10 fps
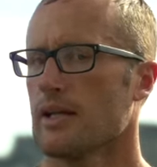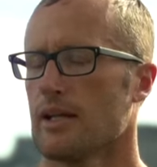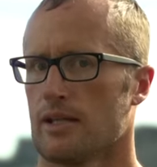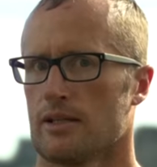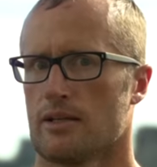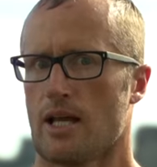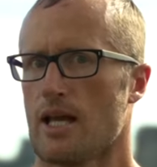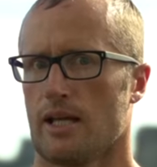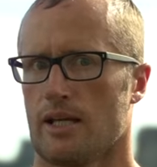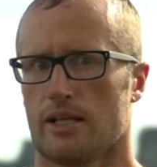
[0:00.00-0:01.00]
in
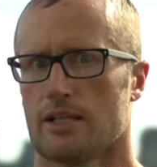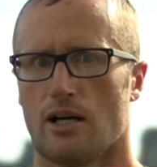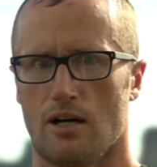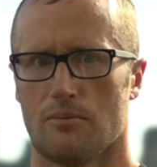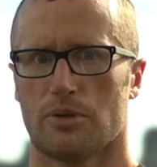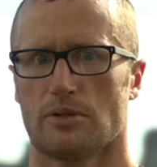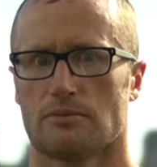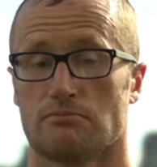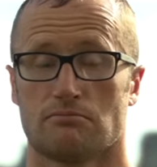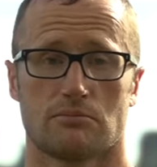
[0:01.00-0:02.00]
a comp,
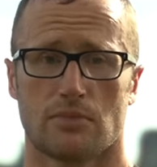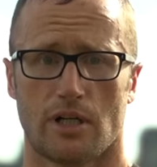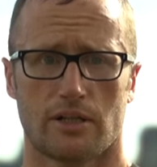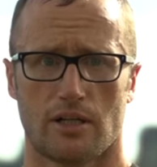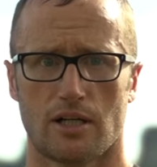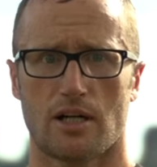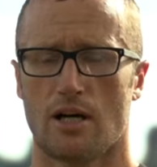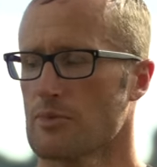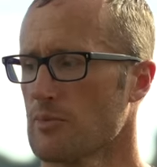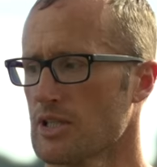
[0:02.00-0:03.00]
like a
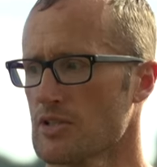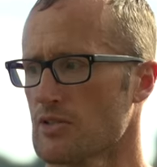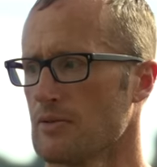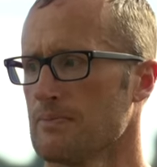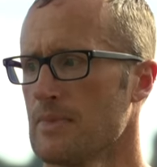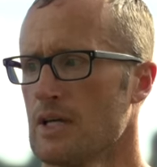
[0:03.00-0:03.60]
comped pistol?